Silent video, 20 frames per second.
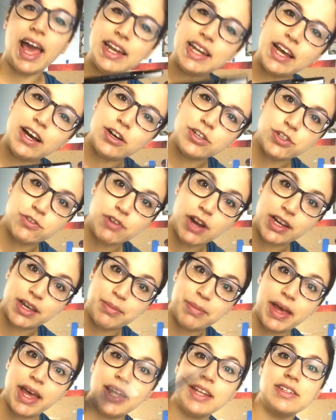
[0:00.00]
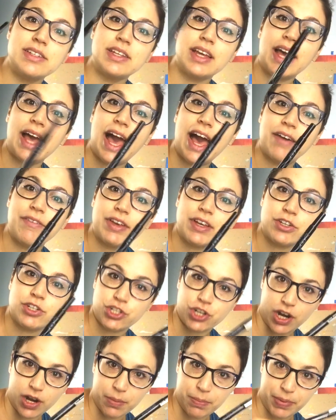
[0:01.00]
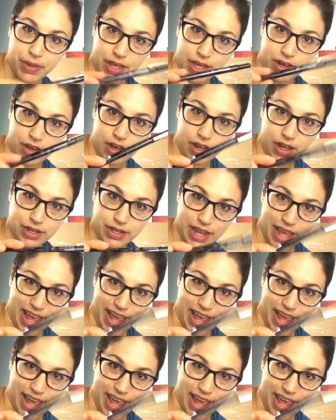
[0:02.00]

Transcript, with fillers: And I also recommend having a Sharpie on